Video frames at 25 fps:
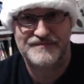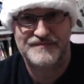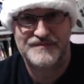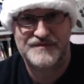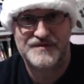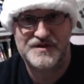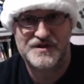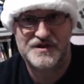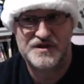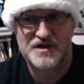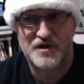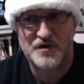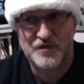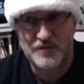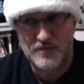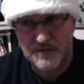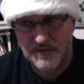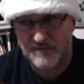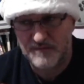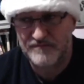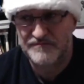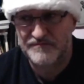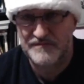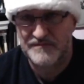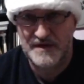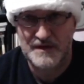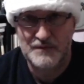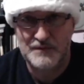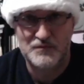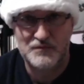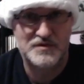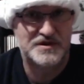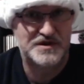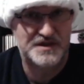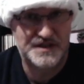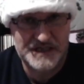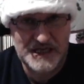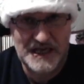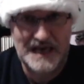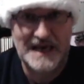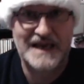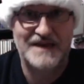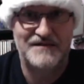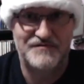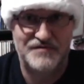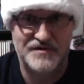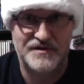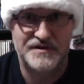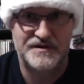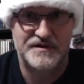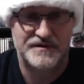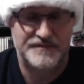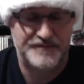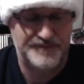So it was delivered.